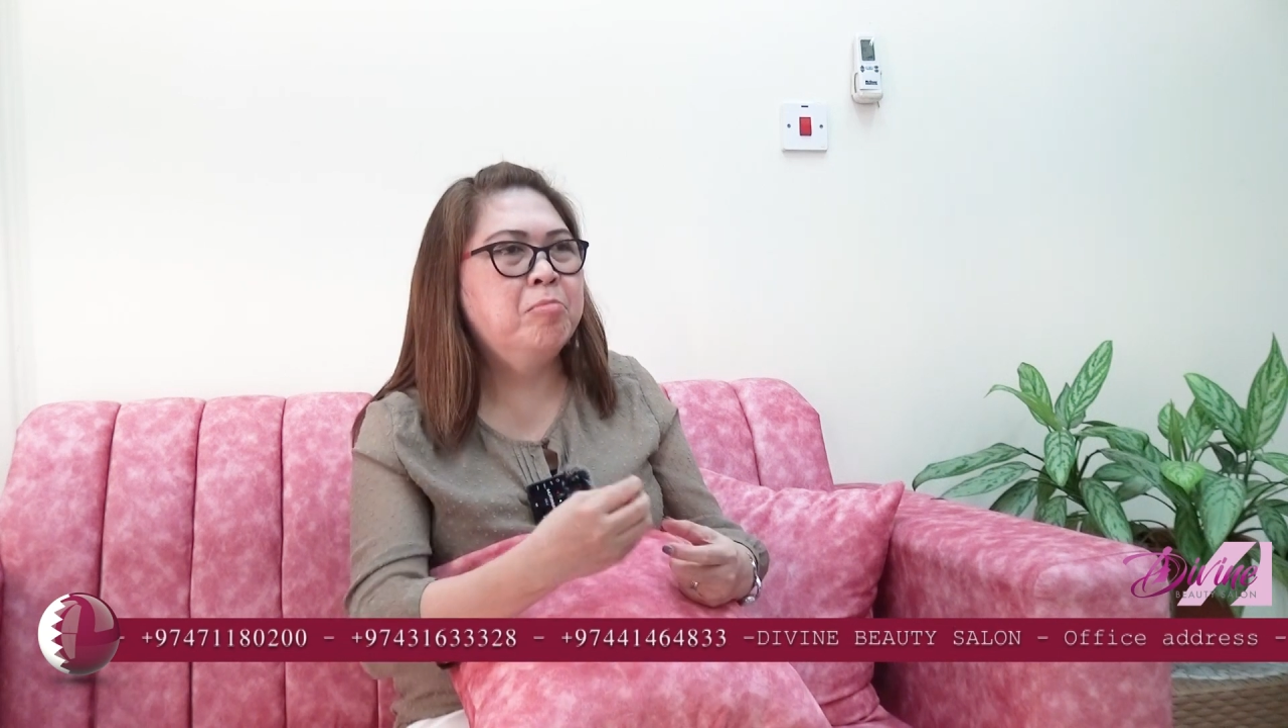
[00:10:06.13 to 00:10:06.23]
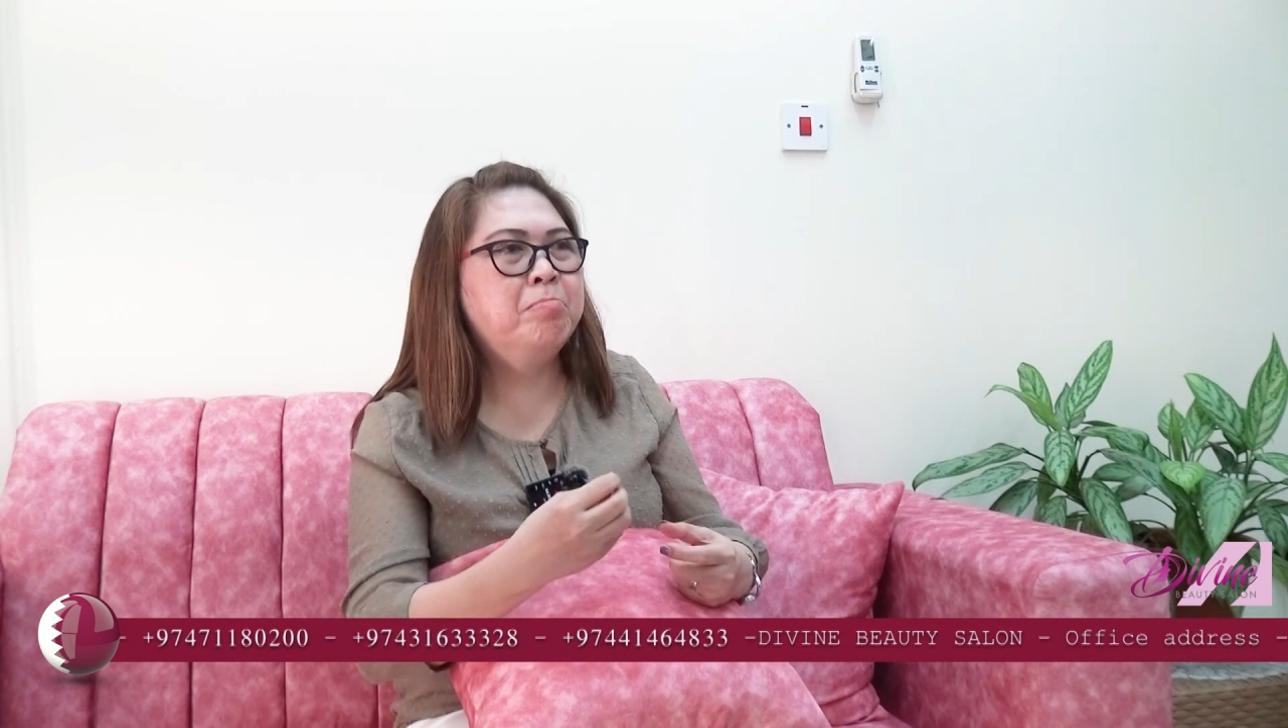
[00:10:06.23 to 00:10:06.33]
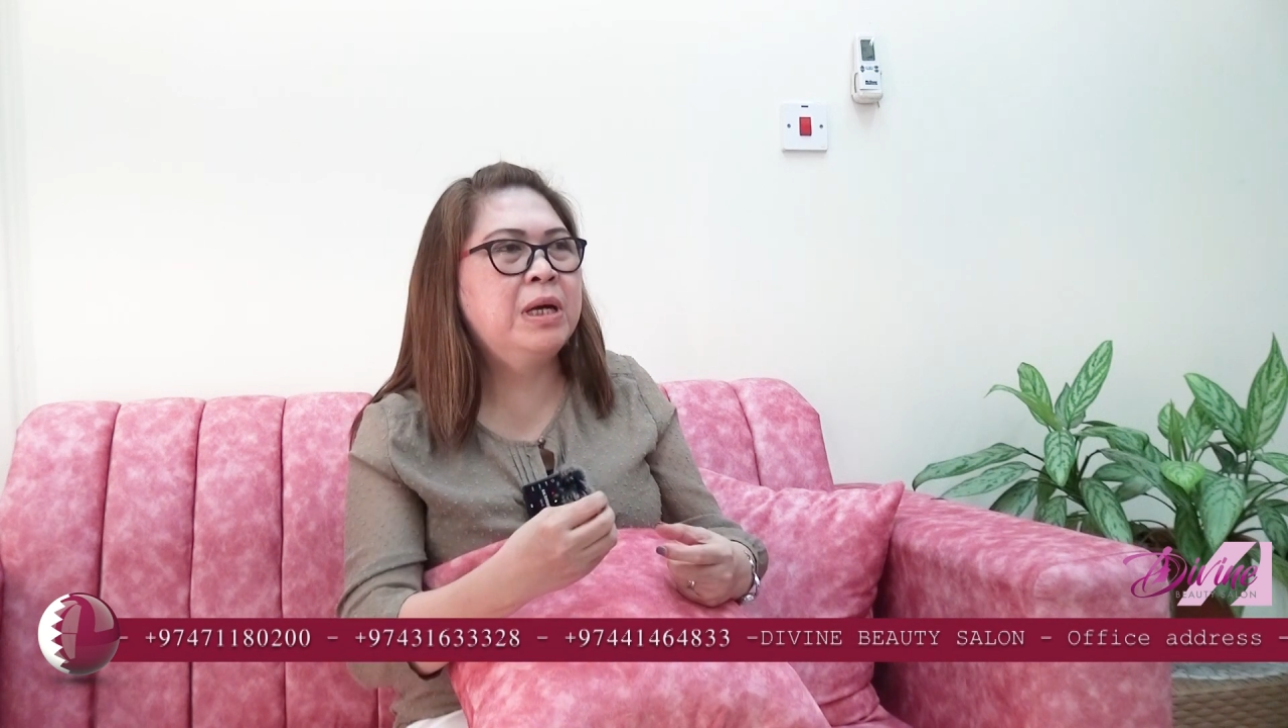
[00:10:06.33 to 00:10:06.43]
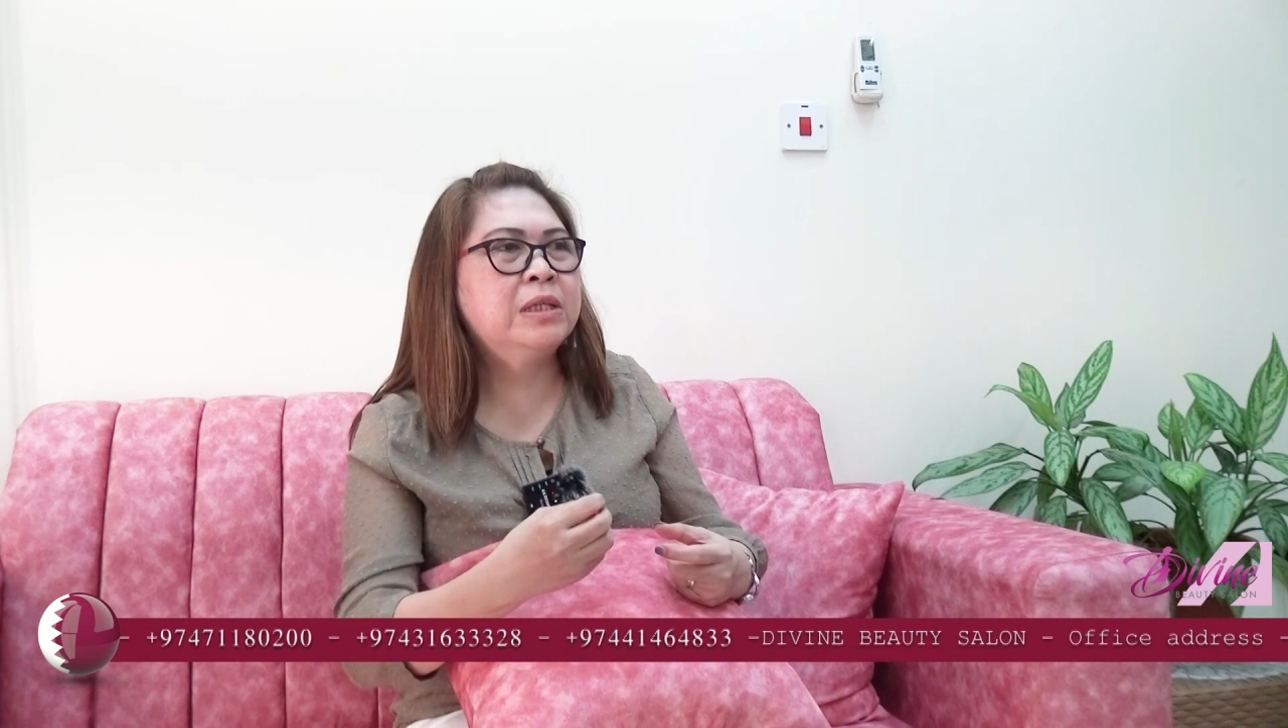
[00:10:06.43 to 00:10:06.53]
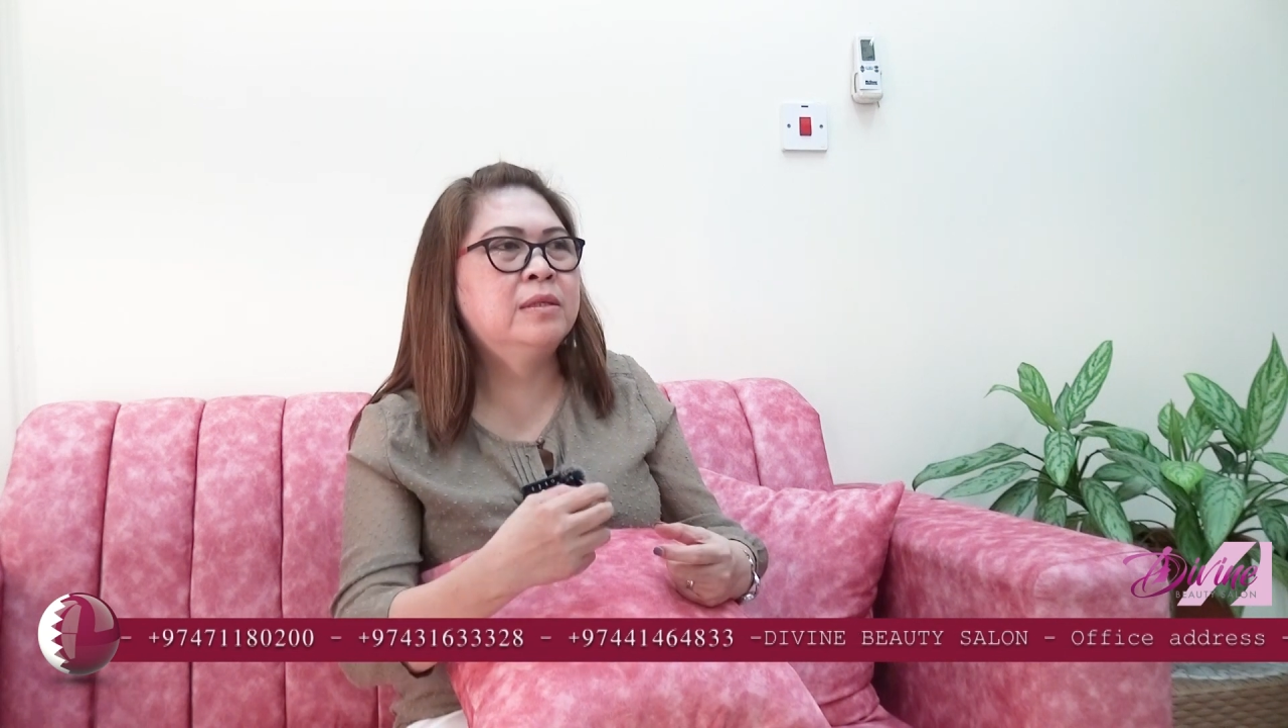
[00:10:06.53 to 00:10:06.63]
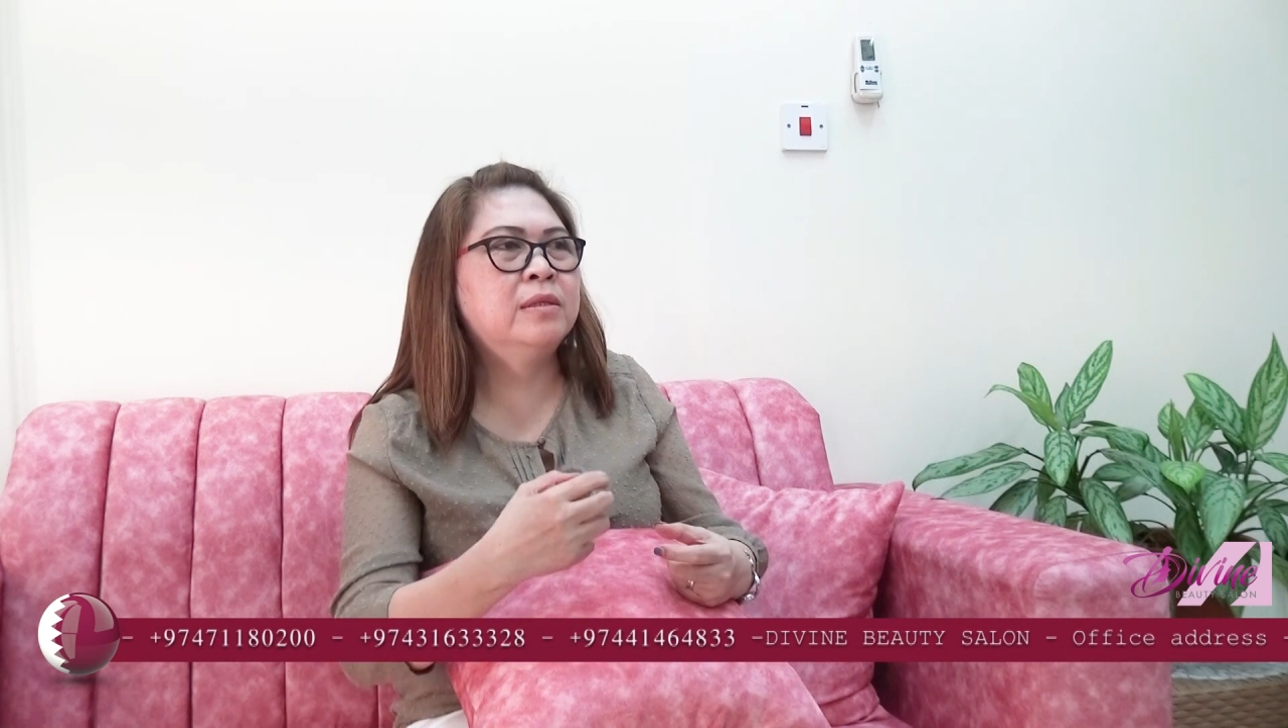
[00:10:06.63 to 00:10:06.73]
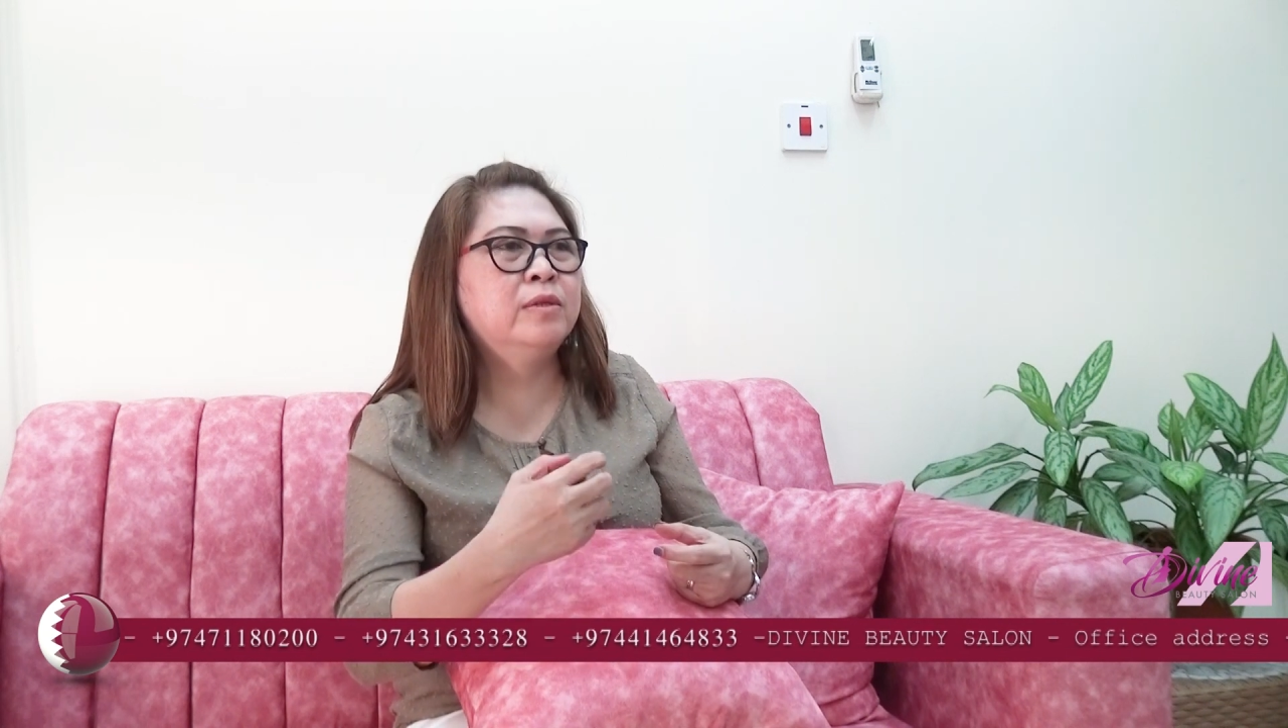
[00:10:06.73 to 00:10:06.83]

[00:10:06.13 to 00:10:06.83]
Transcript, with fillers: but